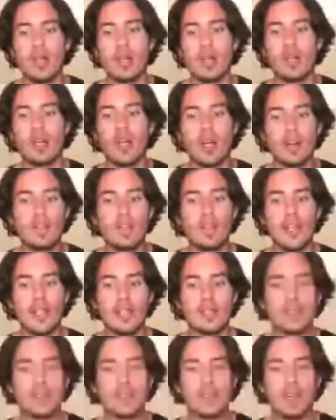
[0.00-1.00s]

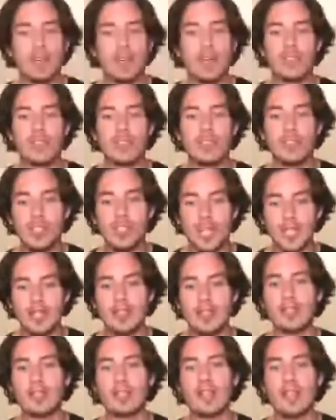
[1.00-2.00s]
conflicts are
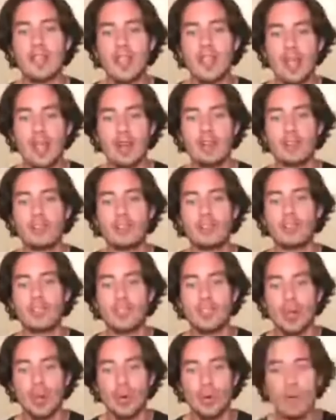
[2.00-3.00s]
just there to
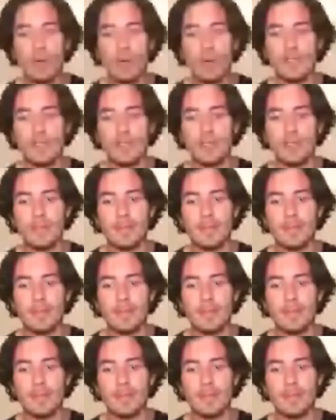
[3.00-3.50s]
show us